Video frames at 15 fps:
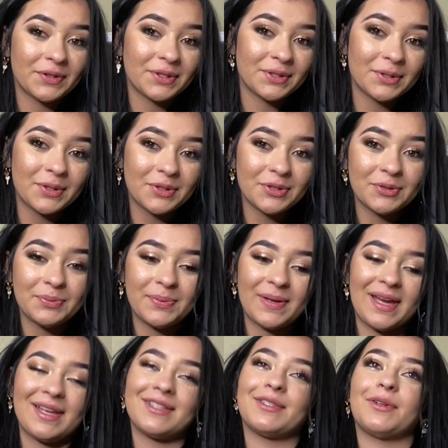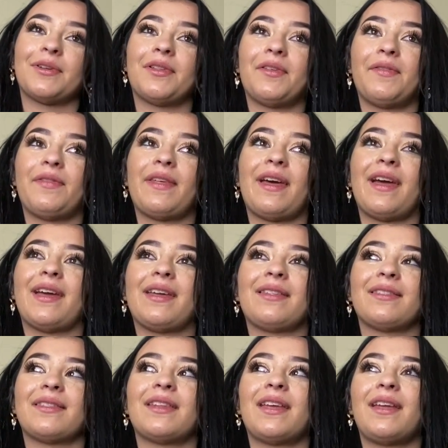Social Bash, all of that,
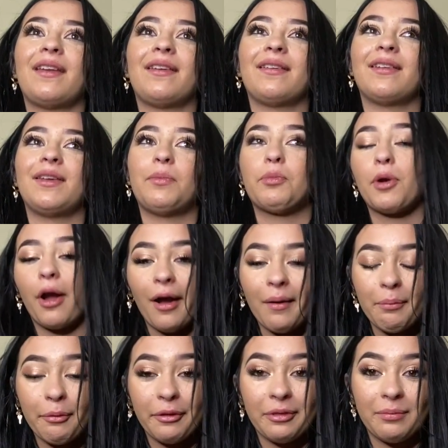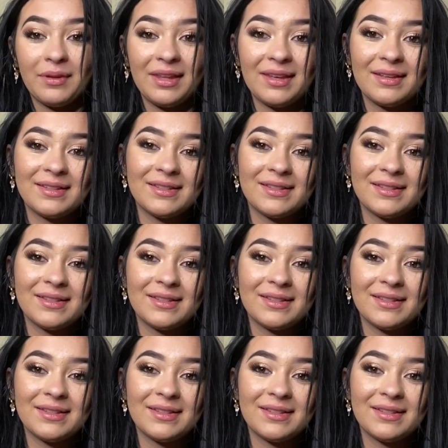and then he broke up with me.